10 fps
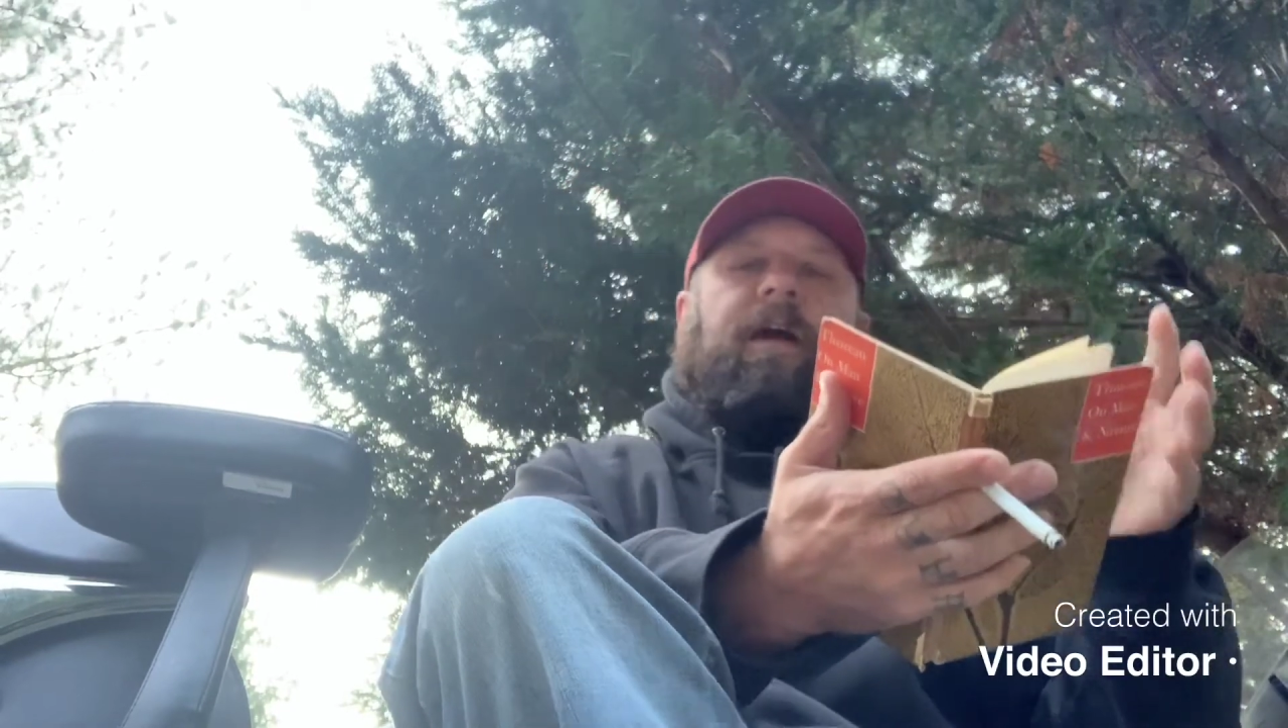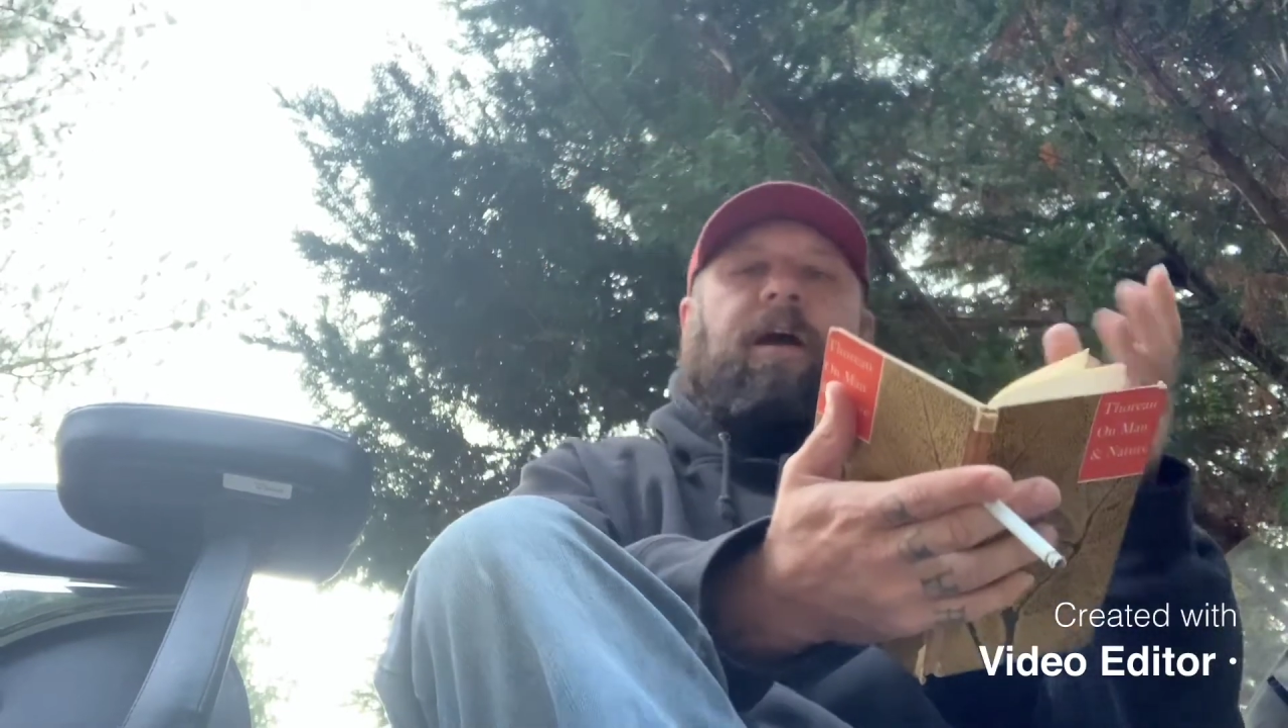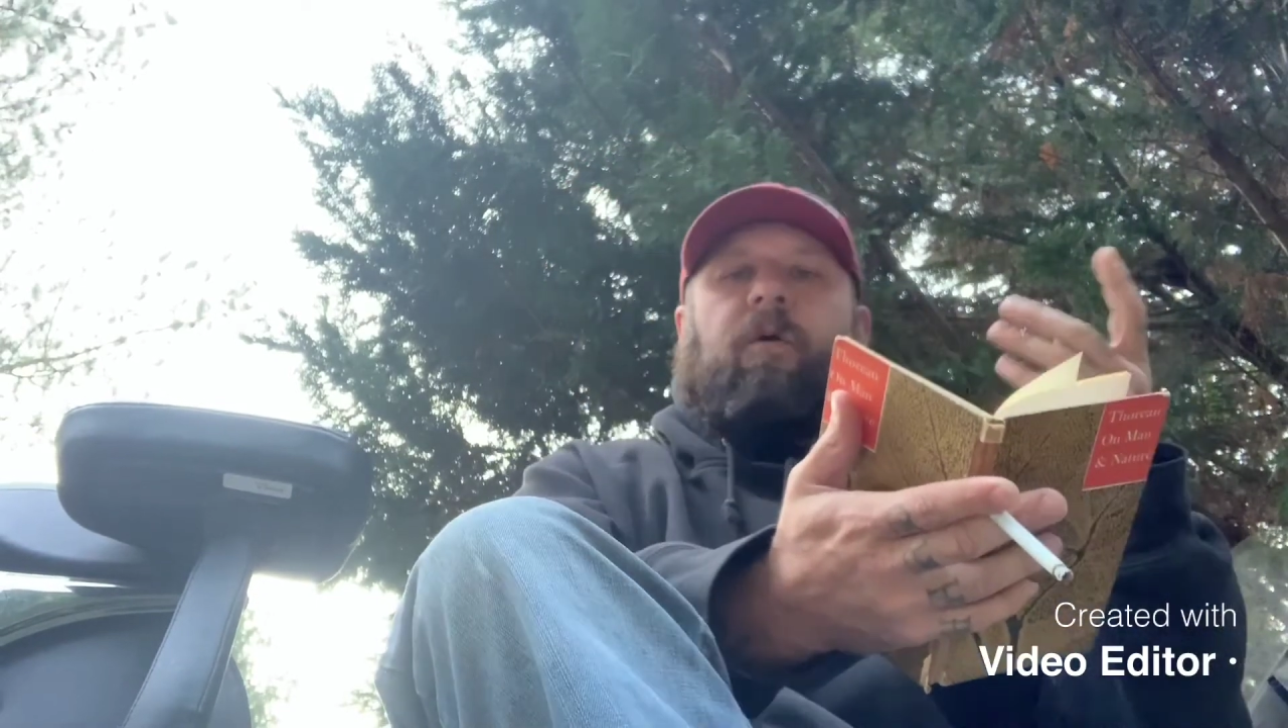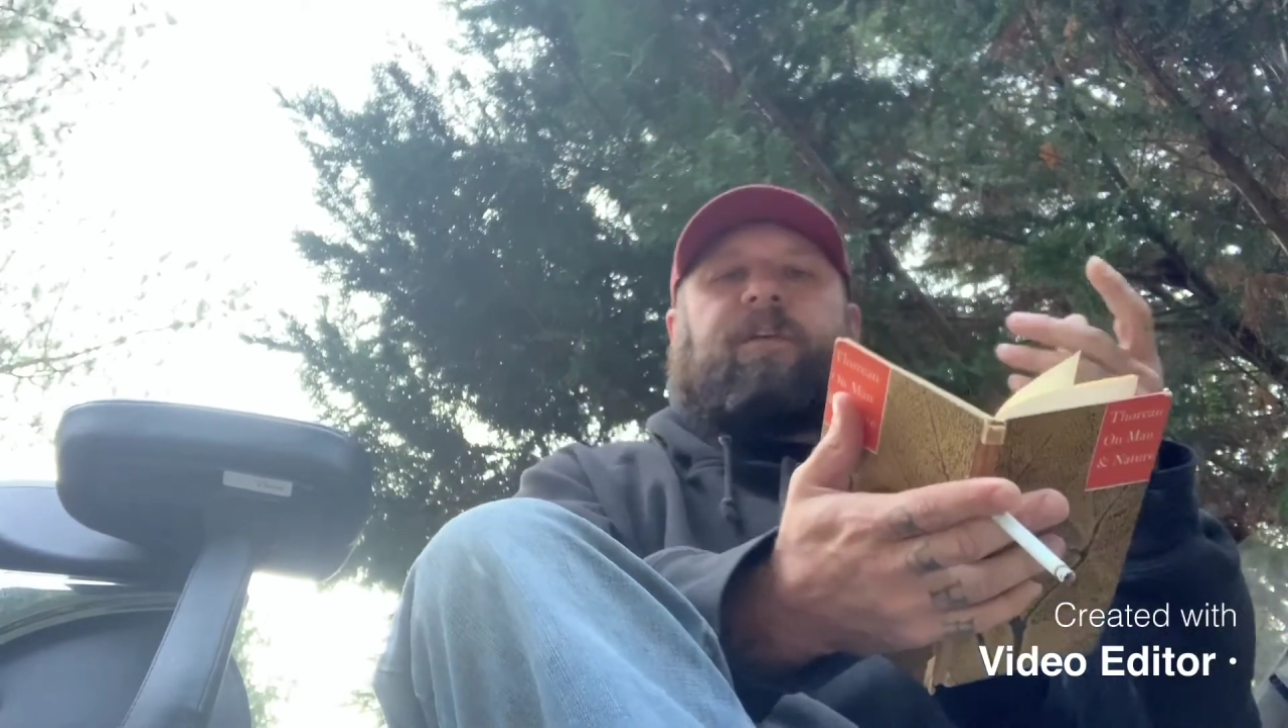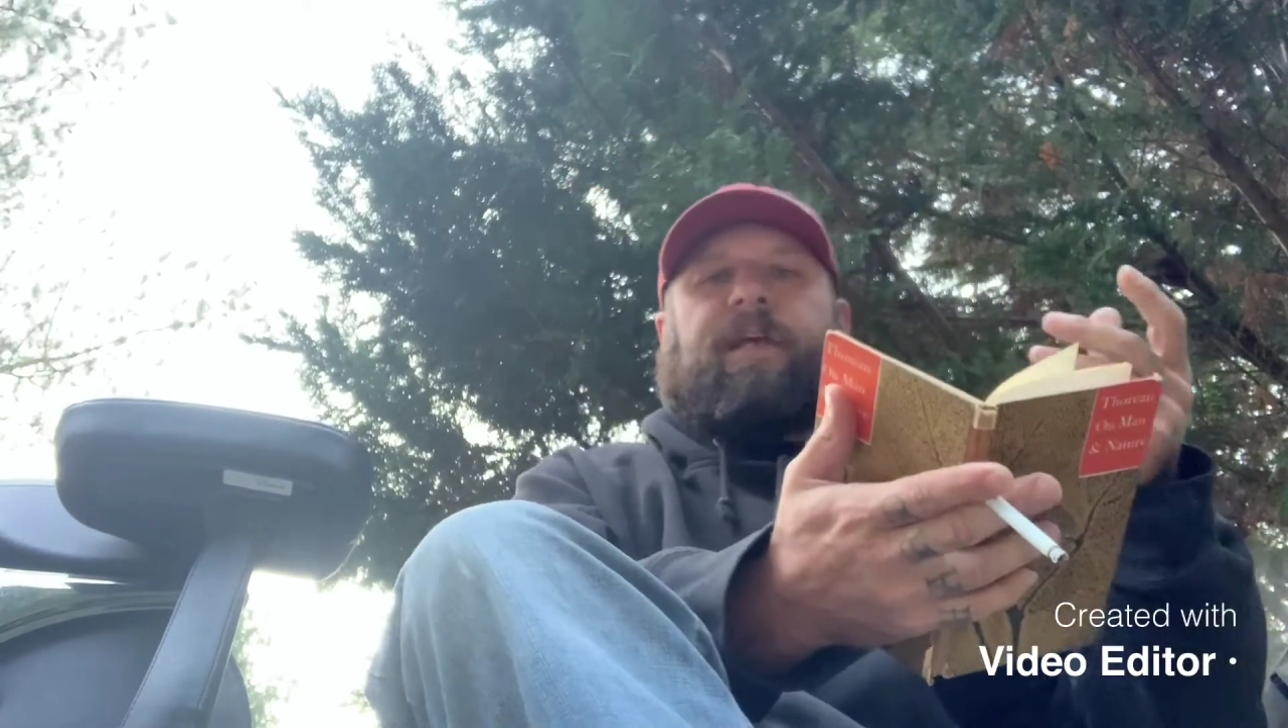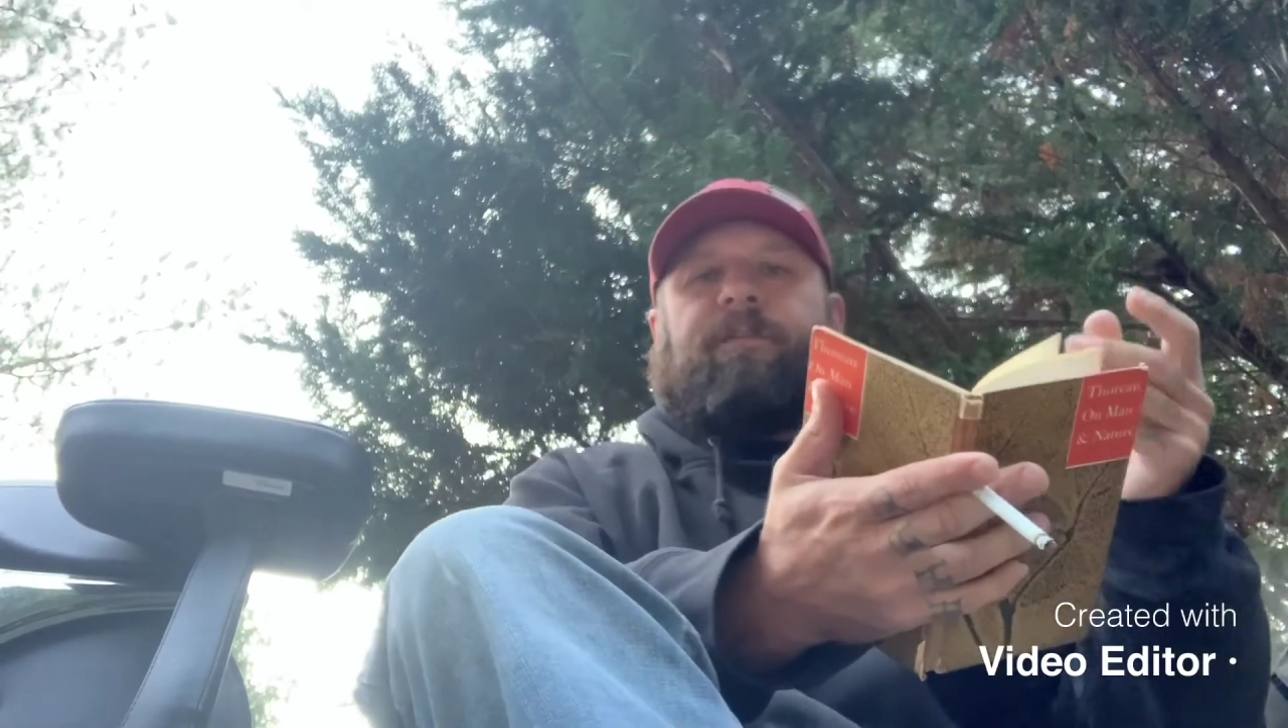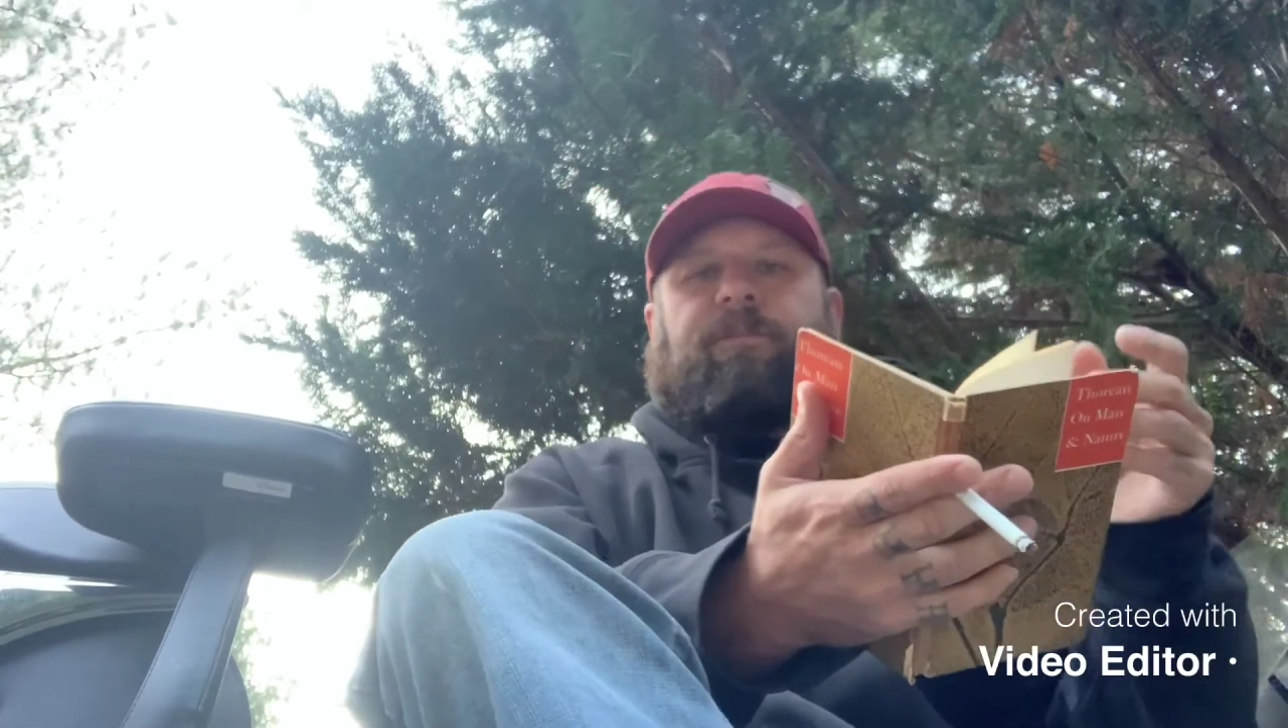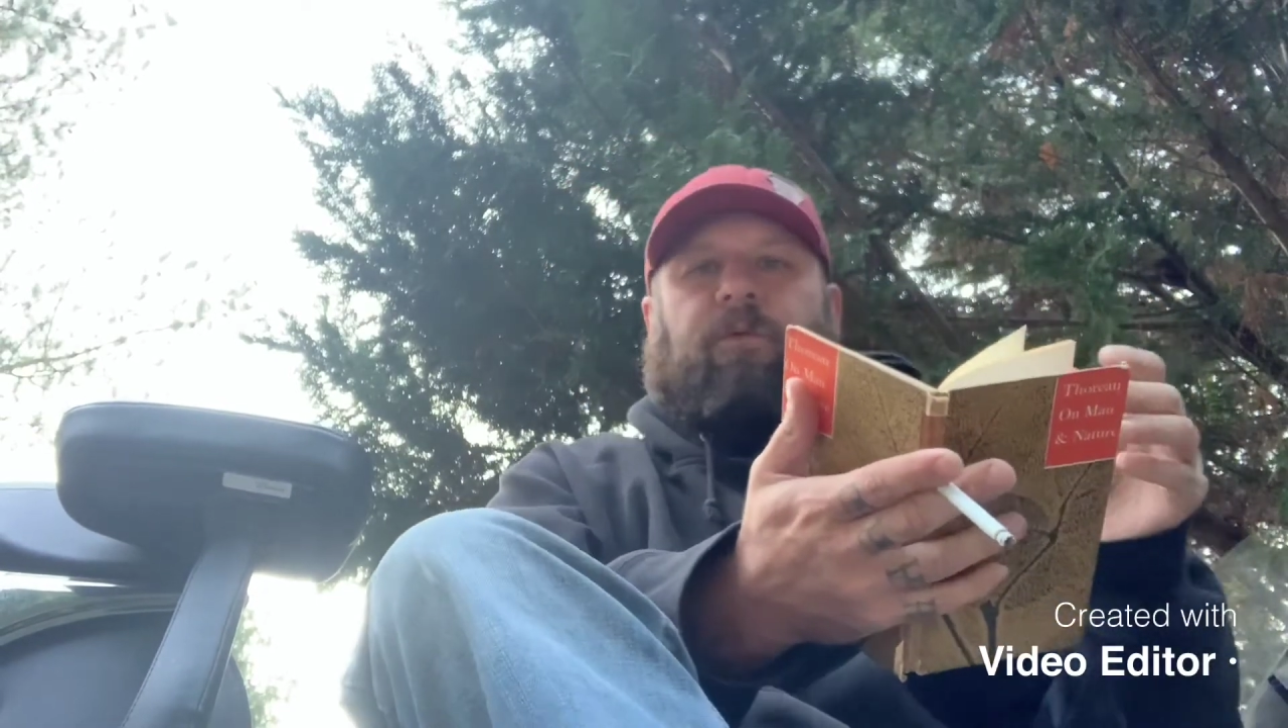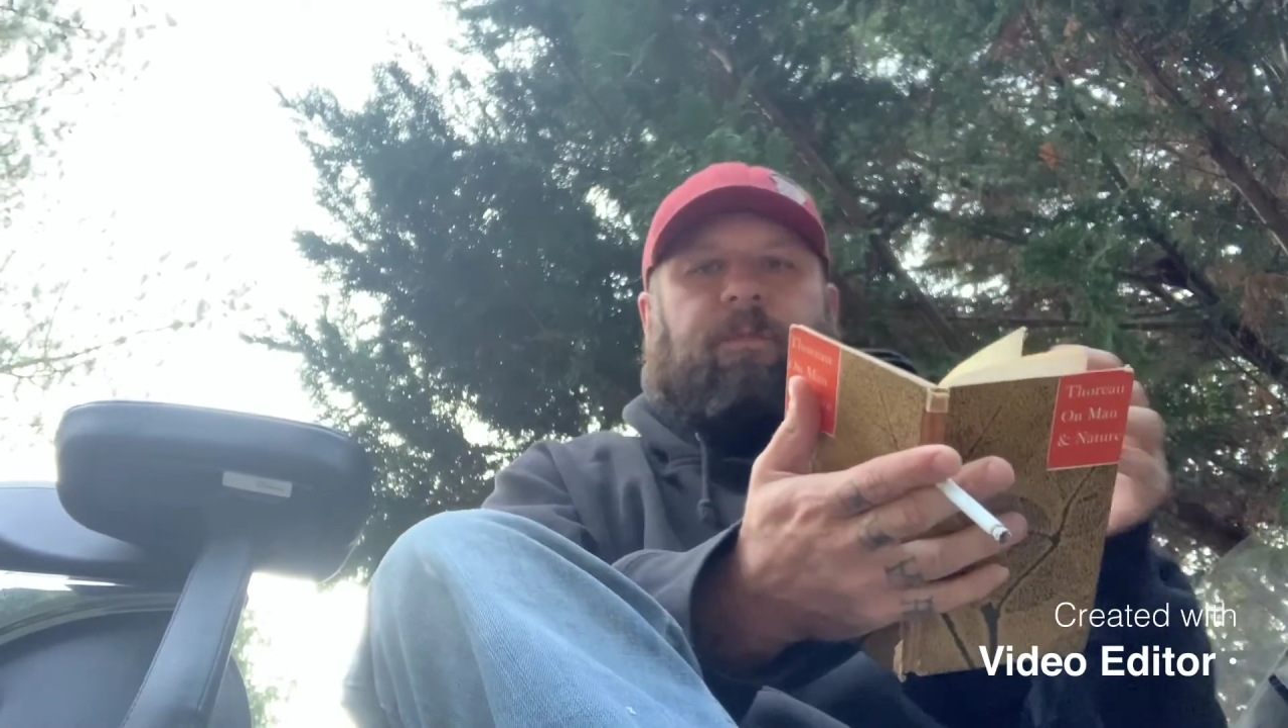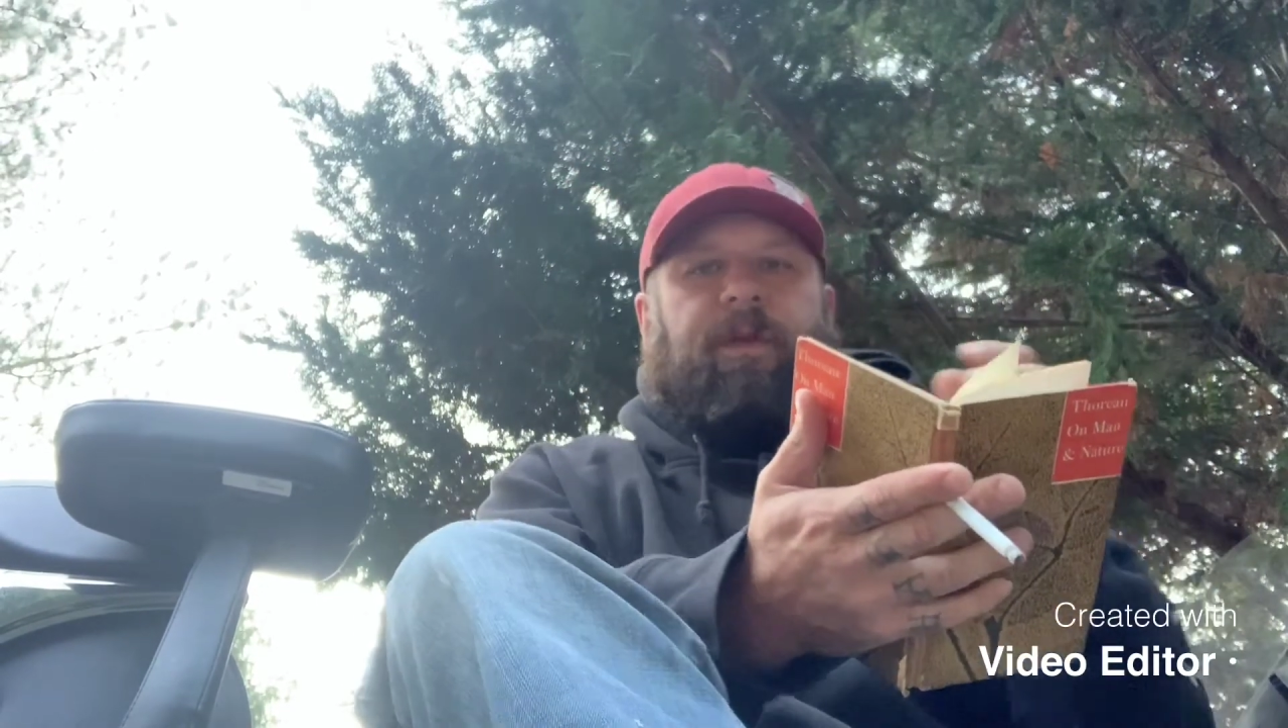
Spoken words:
I always have this book